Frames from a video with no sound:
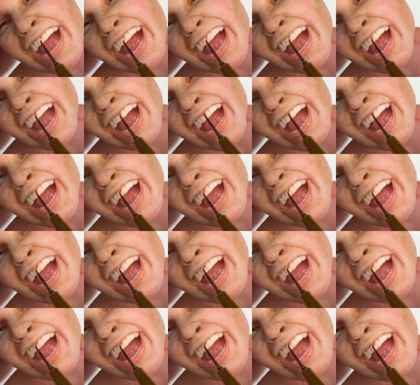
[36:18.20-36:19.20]
have the
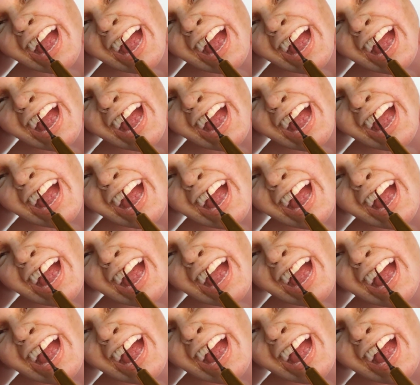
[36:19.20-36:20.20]
shades
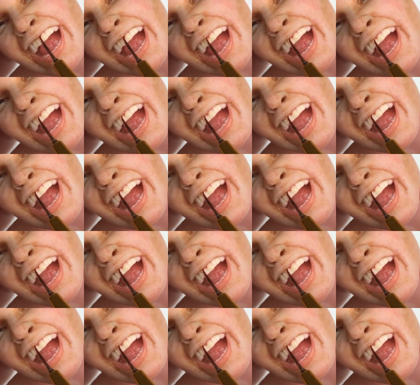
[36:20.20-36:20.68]
right